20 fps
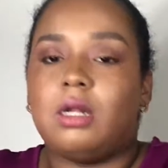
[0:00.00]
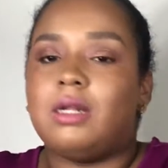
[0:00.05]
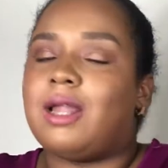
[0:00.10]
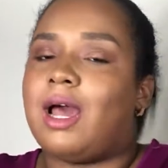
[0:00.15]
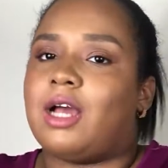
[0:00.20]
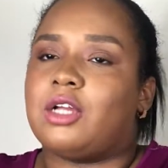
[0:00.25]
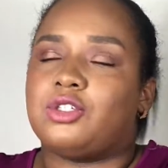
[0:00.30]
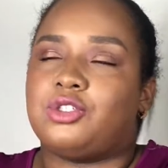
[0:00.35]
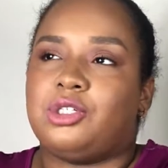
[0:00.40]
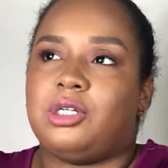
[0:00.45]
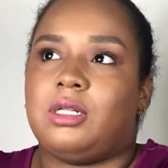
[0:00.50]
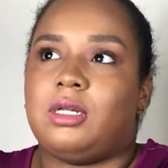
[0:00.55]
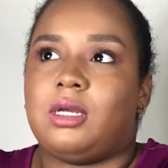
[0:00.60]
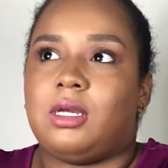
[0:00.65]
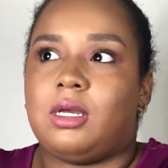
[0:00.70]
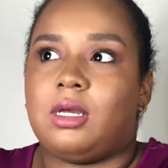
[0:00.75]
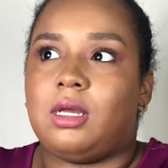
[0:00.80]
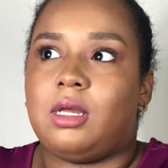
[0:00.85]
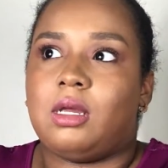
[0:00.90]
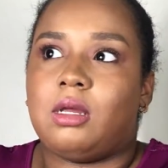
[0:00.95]

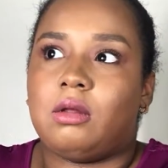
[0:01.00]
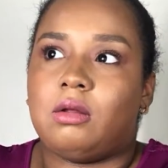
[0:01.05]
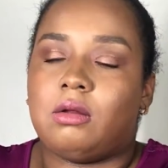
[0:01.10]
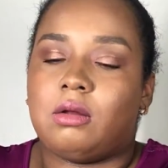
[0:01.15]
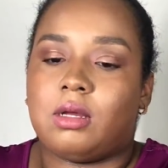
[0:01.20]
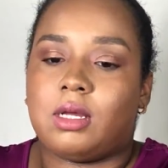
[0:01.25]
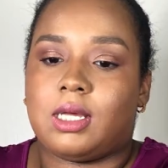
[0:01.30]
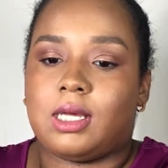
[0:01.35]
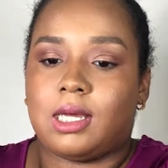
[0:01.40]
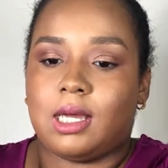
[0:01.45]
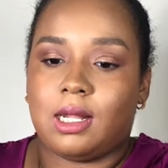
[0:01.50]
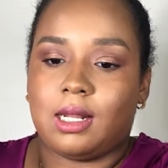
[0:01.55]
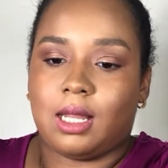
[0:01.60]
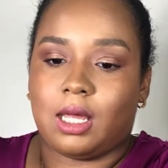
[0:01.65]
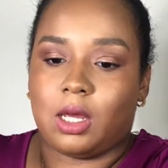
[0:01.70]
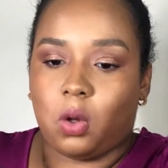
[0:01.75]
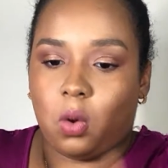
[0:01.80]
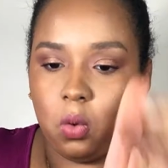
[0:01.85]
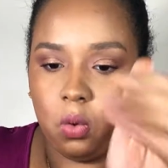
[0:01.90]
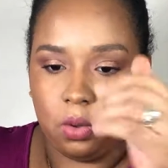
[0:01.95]
naturally get
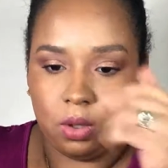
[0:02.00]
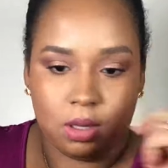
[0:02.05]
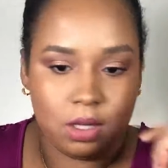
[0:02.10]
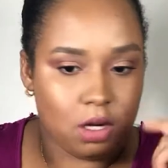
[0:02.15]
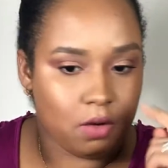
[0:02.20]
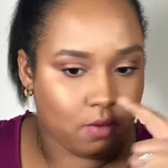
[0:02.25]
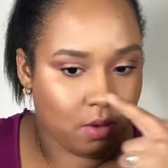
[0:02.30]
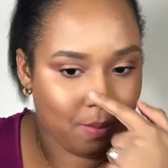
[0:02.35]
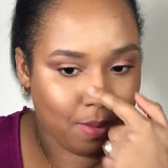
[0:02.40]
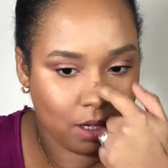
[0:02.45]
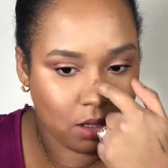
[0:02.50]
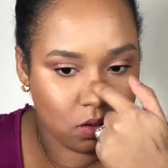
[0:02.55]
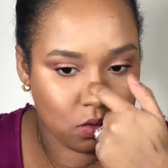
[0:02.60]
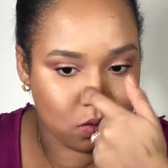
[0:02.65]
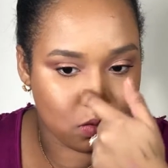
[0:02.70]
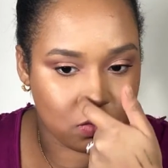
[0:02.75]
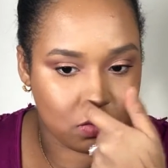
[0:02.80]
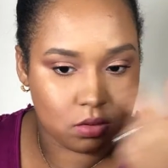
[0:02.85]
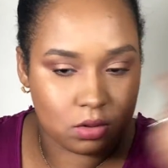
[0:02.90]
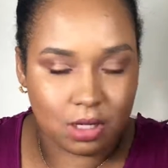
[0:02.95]
like oily around my
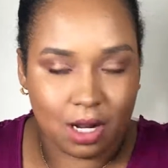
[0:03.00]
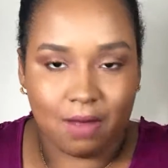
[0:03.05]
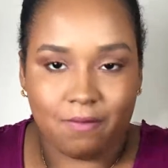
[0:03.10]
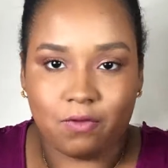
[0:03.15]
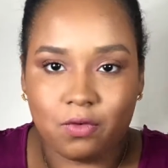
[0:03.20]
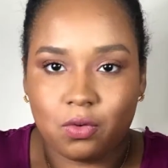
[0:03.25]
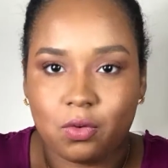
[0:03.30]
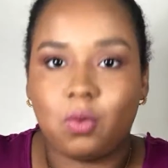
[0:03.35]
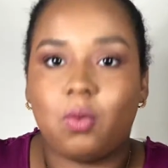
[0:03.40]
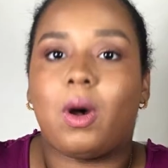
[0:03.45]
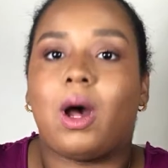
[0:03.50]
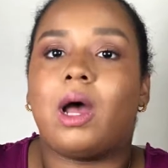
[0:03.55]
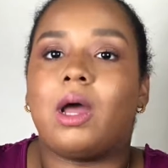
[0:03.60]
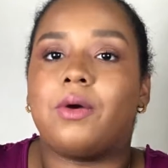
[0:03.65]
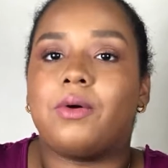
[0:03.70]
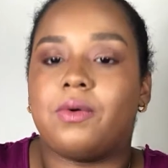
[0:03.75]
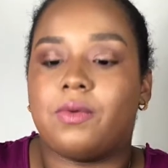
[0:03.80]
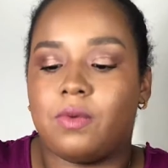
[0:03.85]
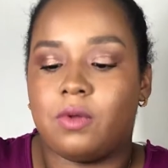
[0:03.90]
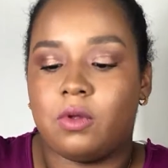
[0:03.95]
nose after a
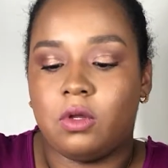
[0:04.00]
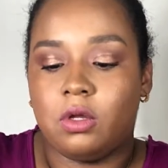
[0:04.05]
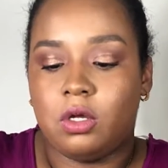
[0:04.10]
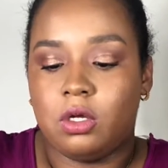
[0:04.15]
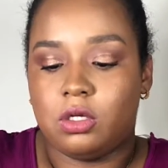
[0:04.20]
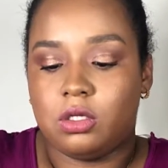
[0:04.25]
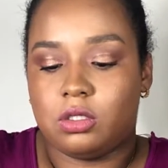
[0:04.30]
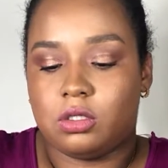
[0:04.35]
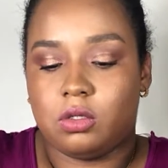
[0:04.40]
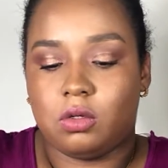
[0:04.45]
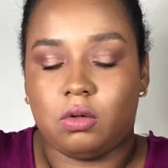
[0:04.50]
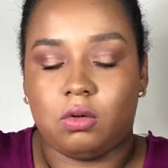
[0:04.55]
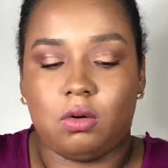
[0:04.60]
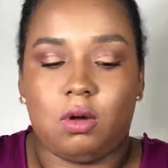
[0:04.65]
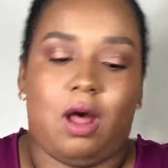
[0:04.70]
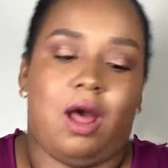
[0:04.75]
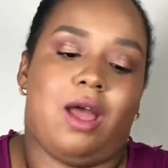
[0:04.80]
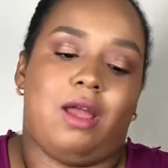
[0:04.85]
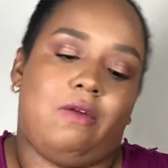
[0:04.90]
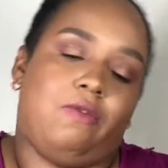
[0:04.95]
while, so
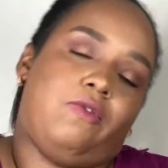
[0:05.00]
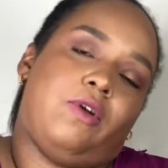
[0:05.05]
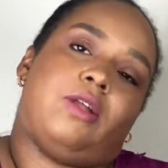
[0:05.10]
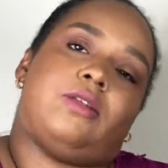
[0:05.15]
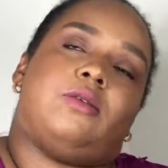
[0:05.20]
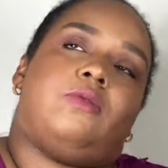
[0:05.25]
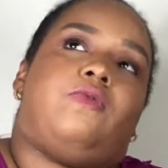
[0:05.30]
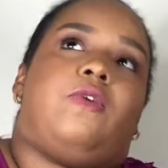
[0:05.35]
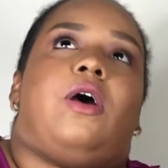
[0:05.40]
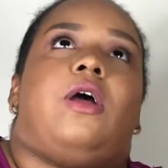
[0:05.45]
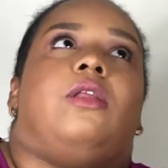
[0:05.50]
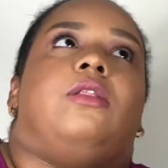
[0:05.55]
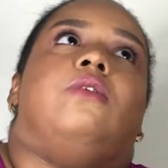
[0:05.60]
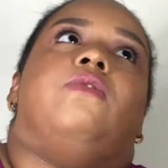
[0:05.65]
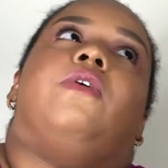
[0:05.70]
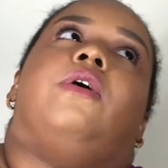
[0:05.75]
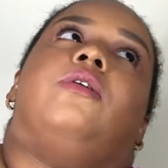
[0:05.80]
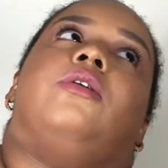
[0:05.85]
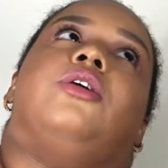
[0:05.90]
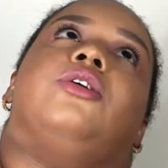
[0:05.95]
I've yet to find the
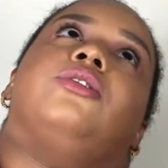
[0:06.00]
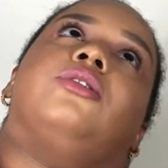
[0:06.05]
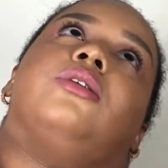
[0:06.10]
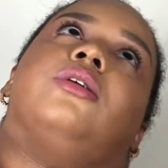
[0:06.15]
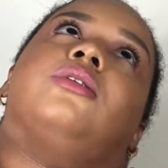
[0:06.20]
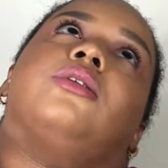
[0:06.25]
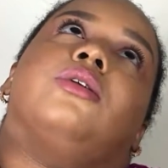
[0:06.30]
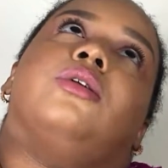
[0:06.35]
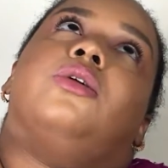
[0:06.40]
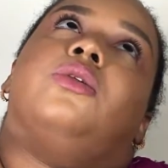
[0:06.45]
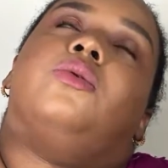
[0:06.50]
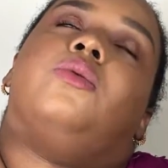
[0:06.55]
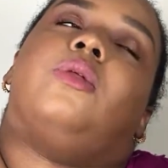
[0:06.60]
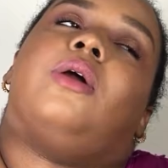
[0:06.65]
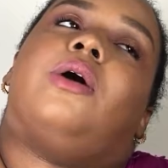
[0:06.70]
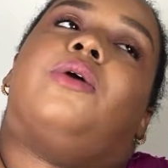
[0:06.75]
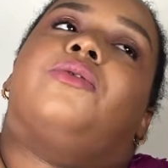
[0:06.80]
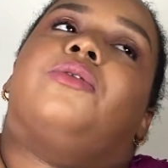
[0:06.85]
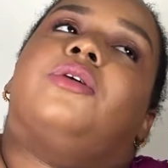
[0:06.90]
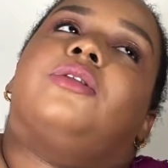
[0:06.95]
foundation that's gonna do
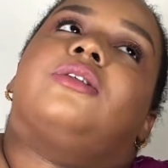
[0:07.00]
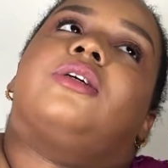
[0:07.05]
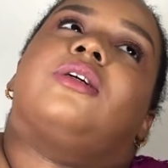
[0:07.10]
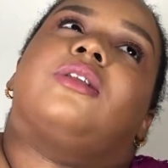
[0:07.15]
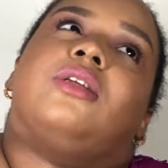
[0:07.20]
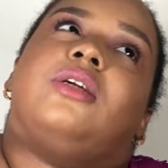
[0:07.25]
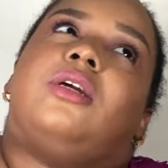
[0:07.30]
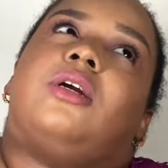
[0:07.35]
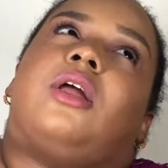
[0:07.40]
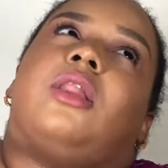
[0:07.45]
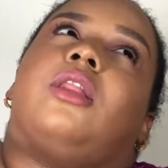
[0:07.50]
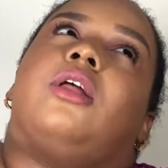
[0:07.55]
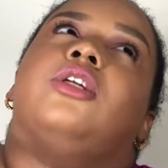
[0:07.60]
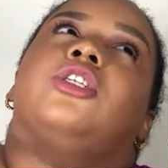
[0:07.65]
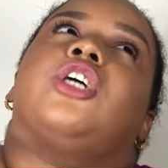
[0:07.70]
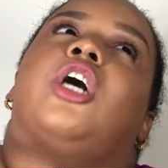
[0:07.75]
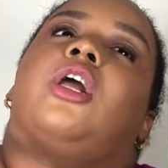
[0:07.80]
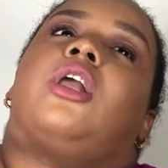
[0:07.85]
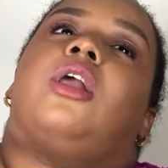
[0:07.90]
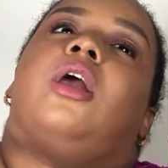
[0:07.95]
that with a technique. I think
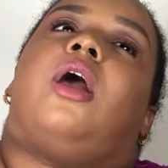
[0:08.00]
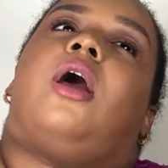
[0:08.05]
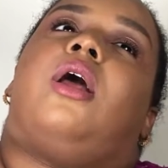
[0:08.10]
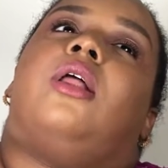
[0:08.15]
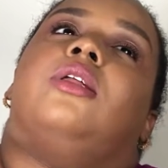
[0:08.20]
Jackie